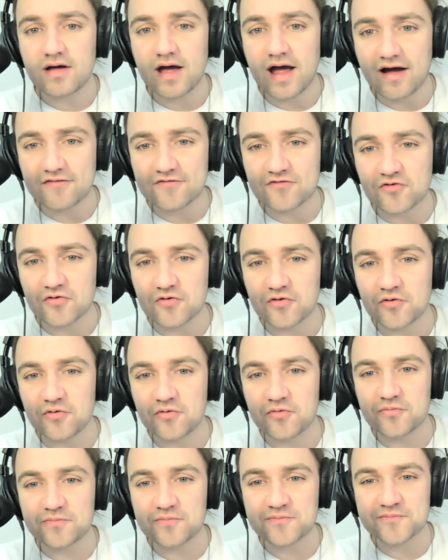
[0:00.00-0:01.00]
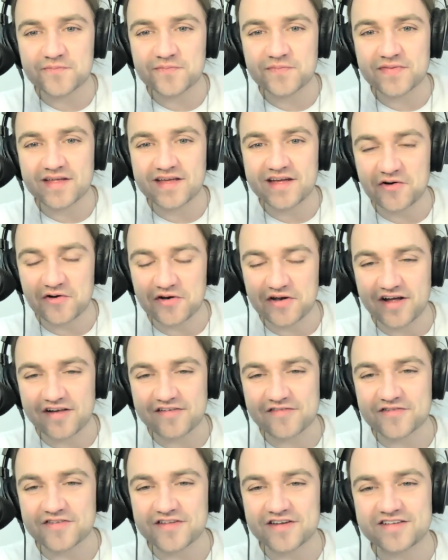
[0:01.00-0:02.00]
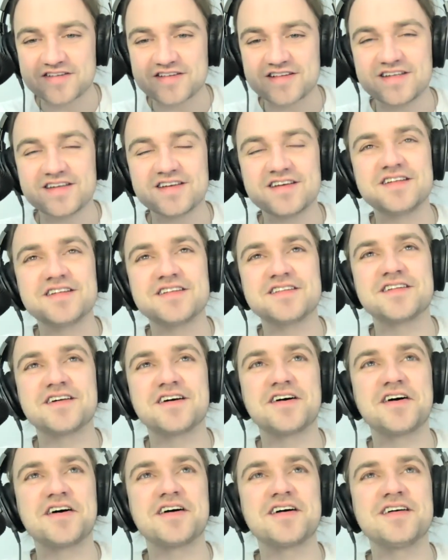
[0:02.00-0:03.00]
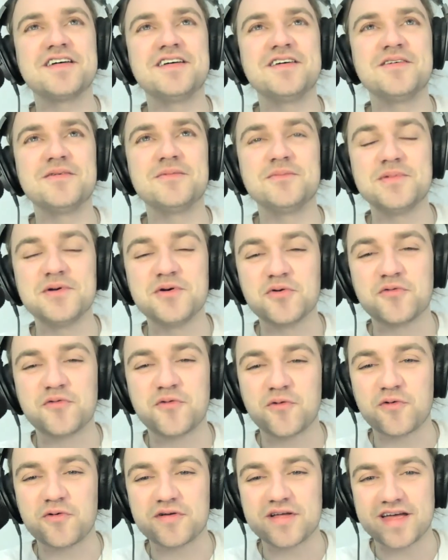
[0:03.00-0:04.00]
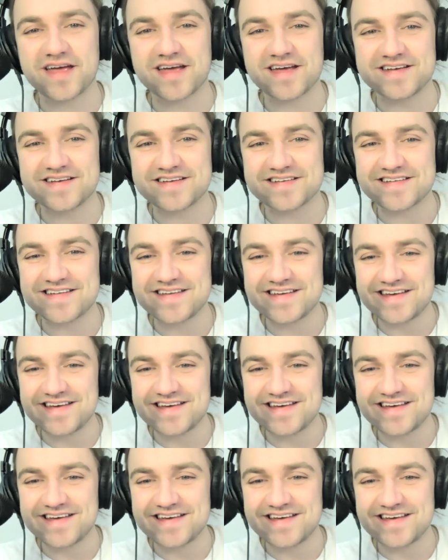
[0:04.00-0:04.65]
afternoon here in Nashville, Tennessee. It is beautiful, and